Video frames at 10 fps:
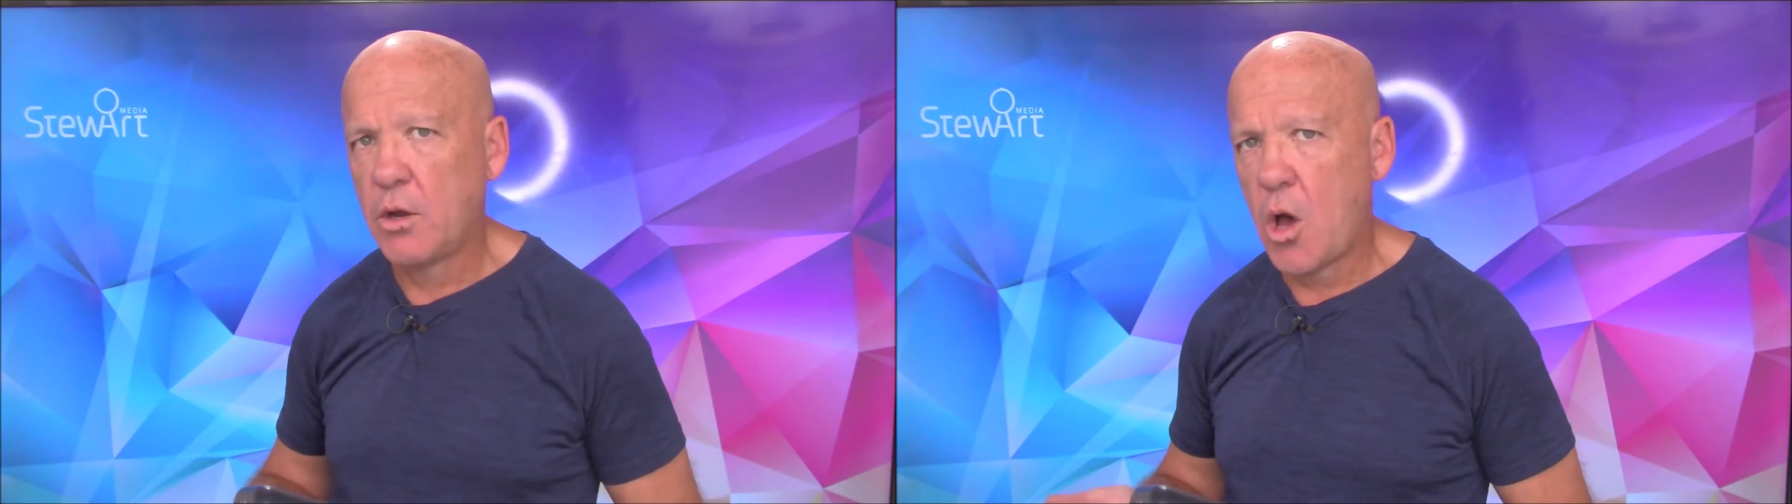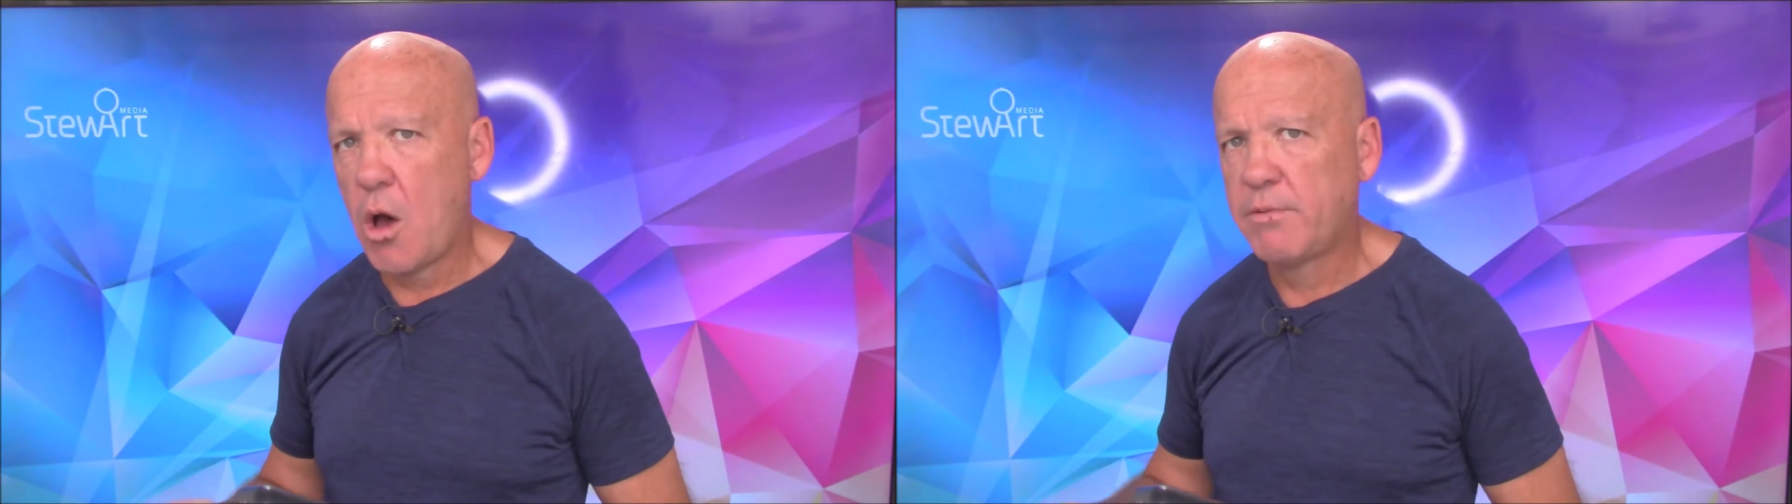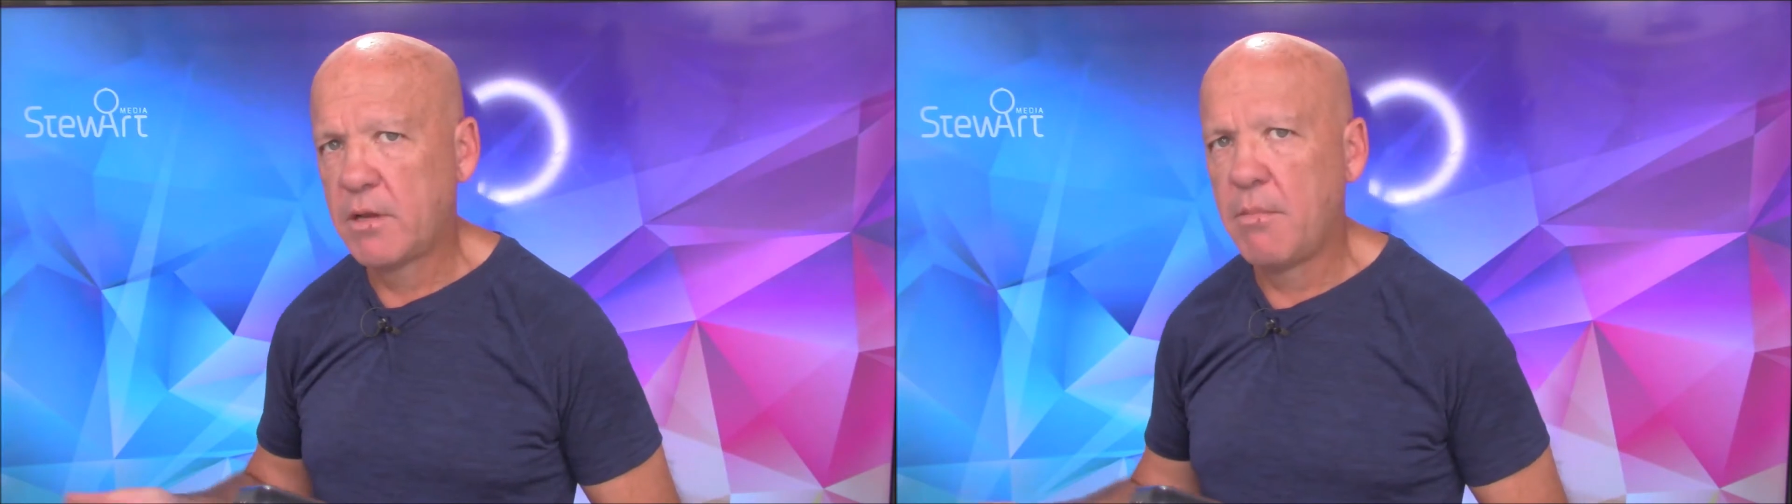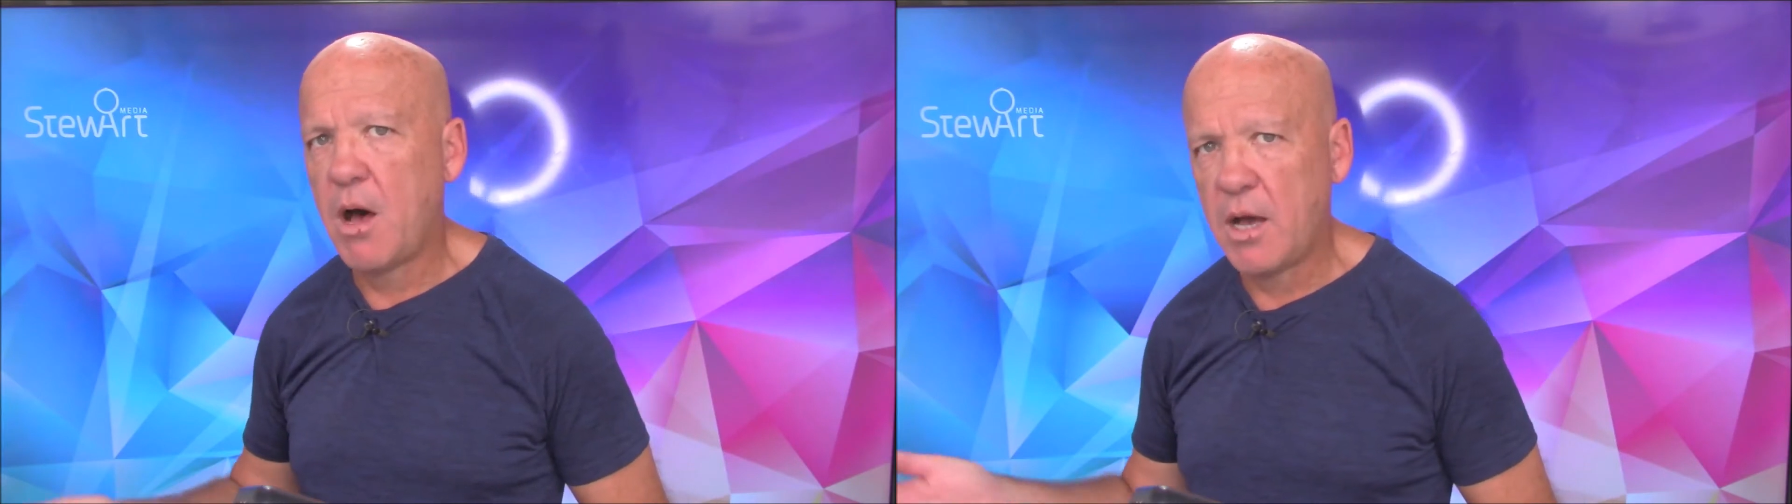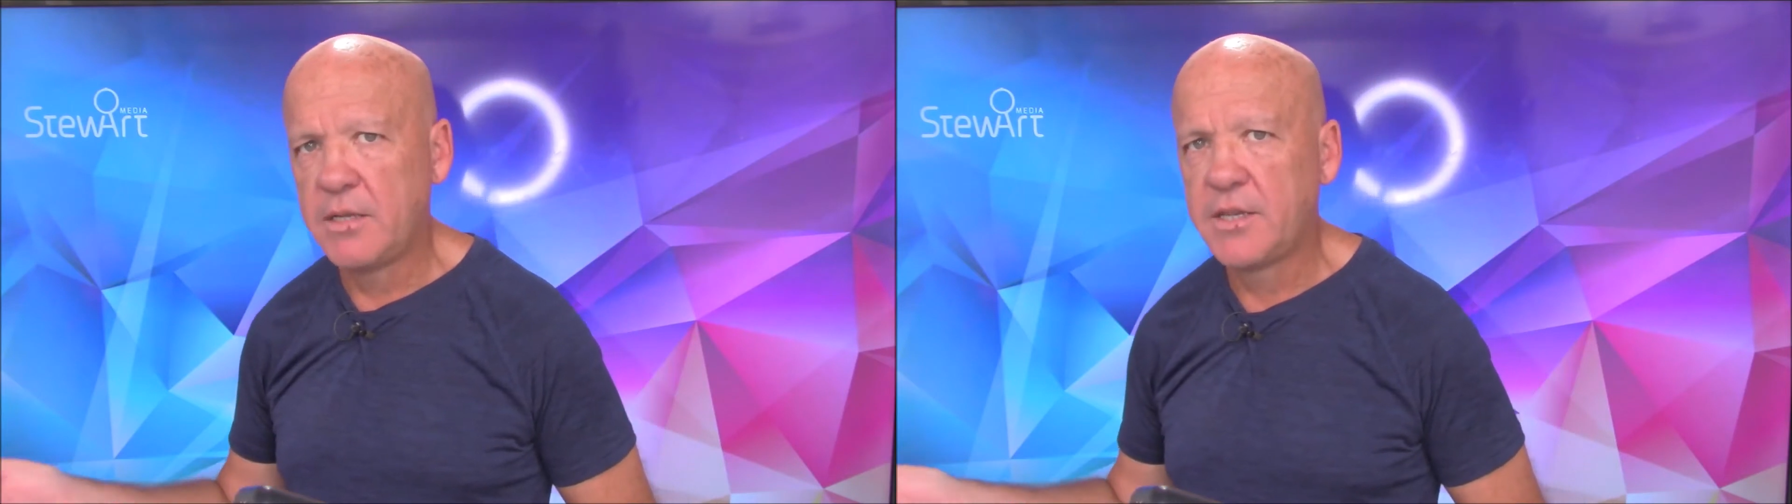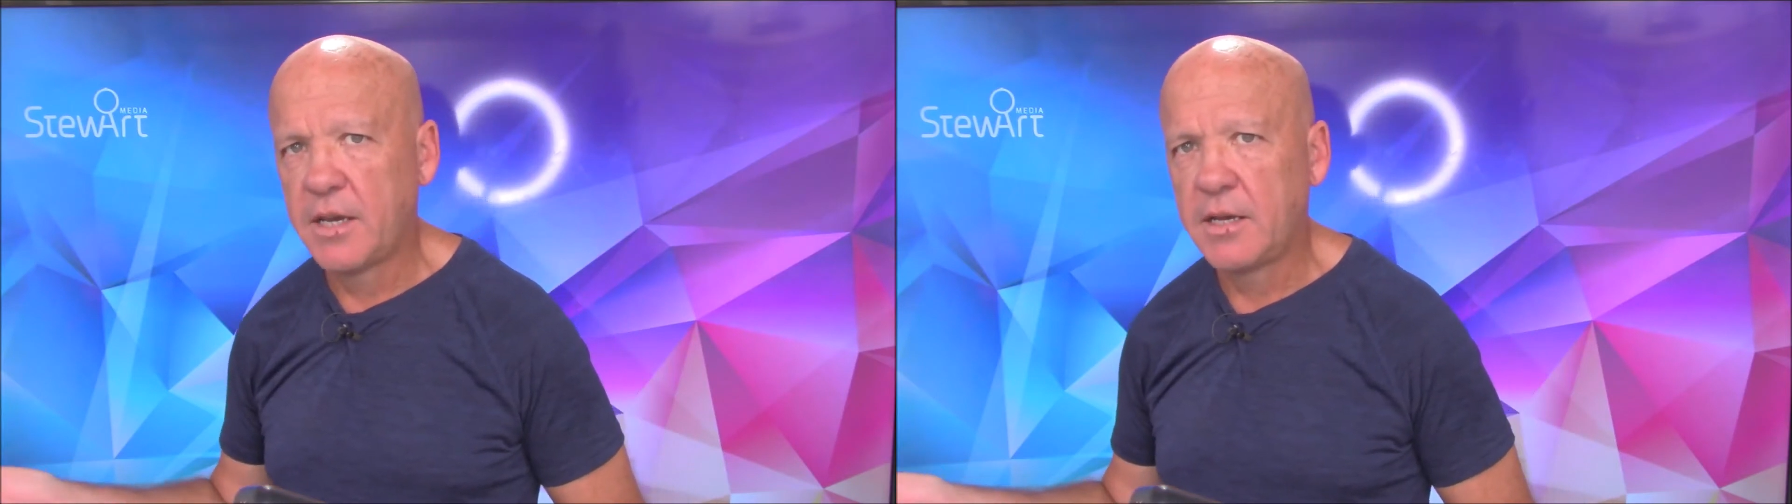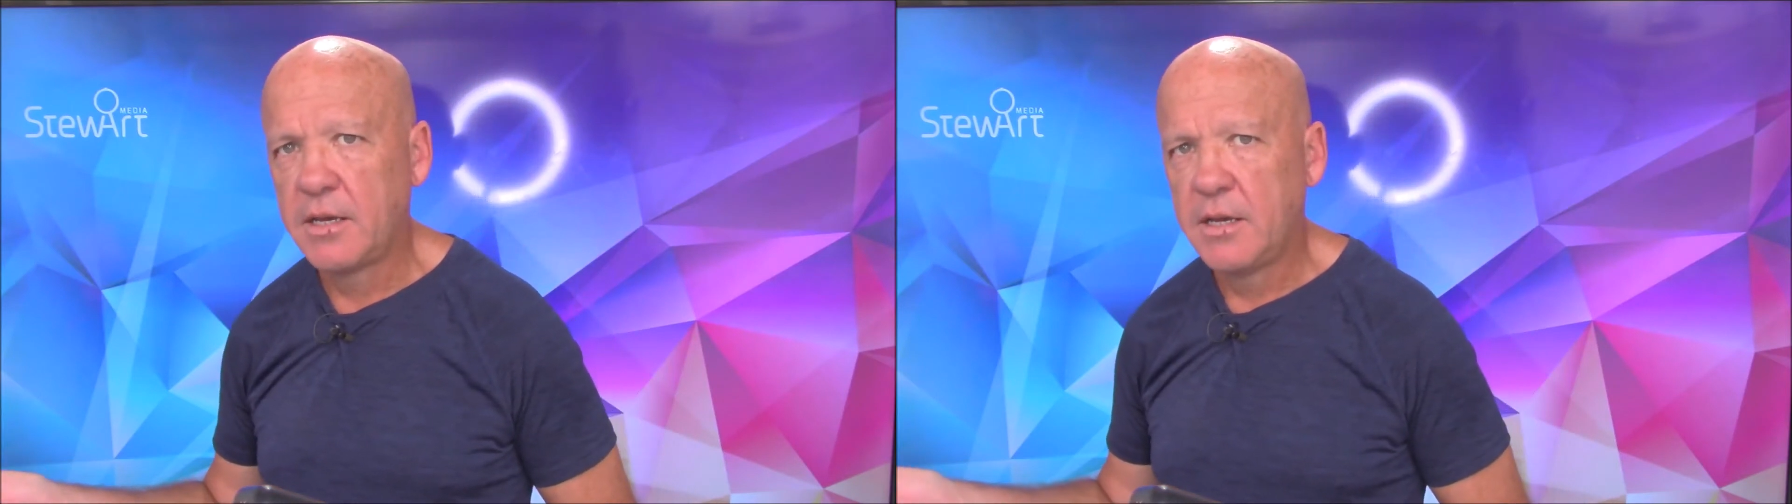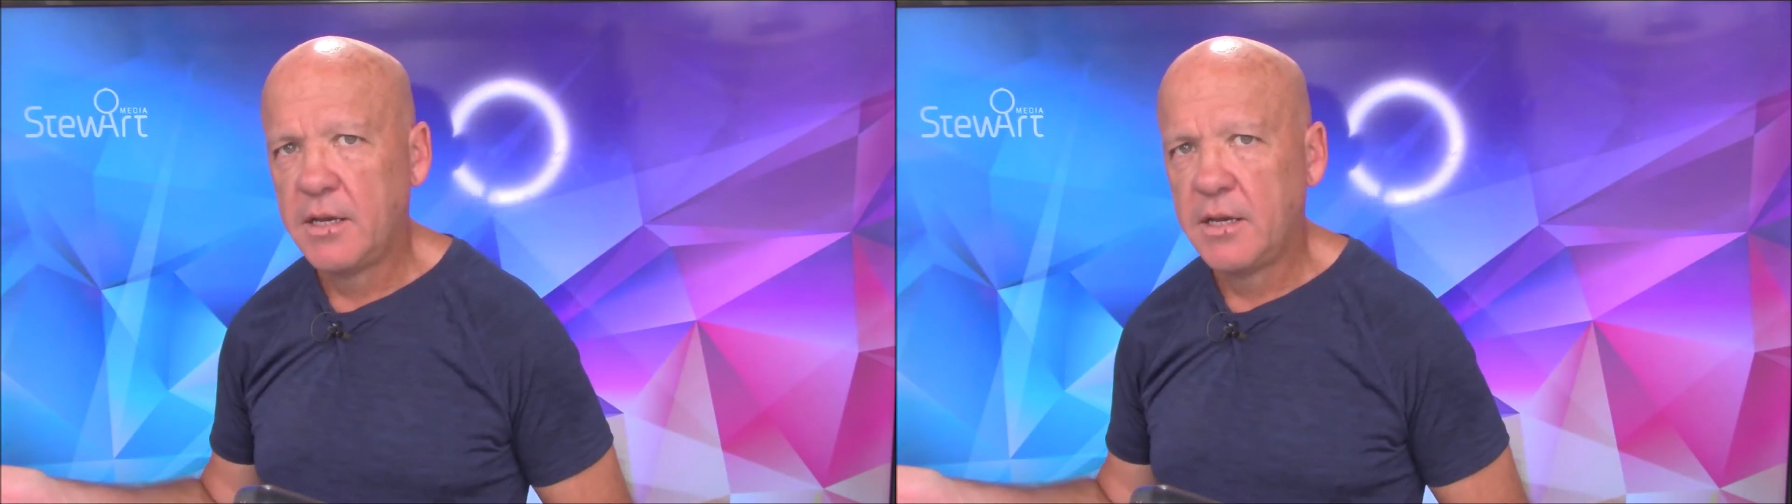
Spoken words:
optimizing